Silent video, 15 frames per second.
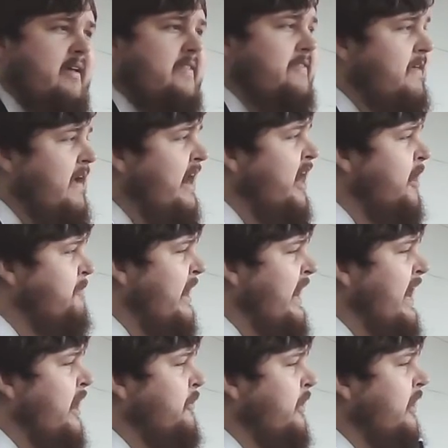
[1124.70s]
Their
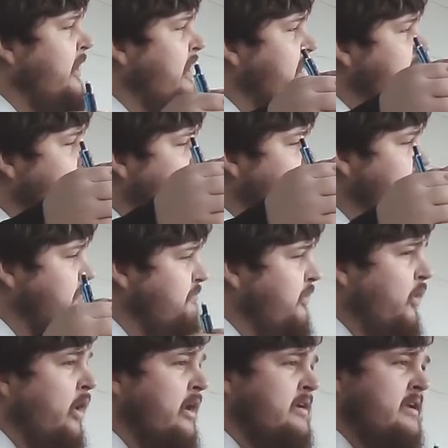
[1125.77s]
power is
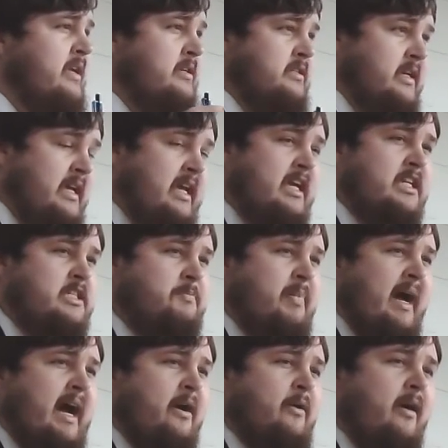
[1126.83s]
subordinate to His
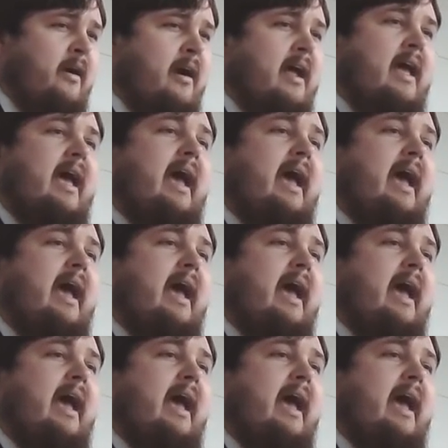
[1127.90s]
power